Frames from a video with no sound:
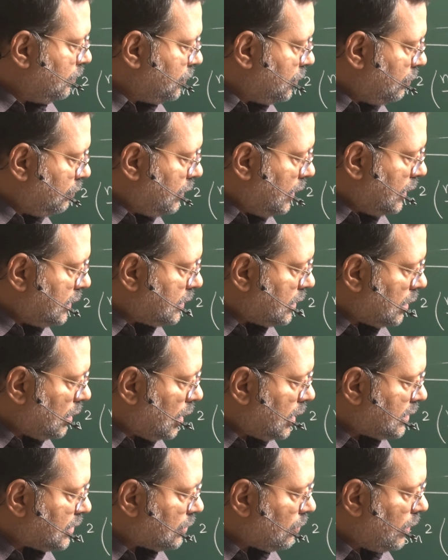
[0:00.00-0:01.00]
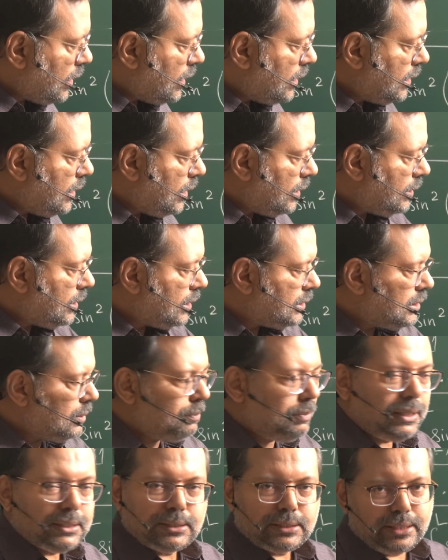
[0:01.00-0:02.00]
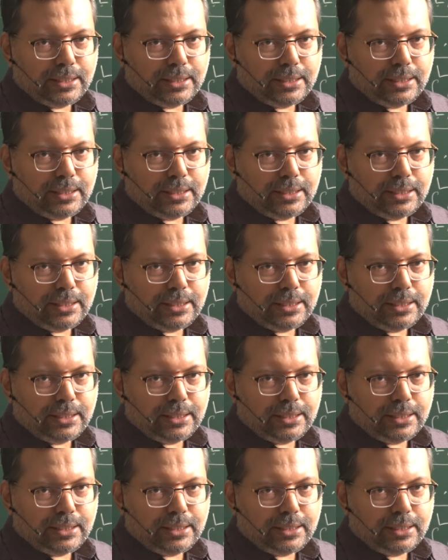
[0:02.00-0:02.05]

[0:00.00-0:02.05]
If there is a cos square here, there is a plus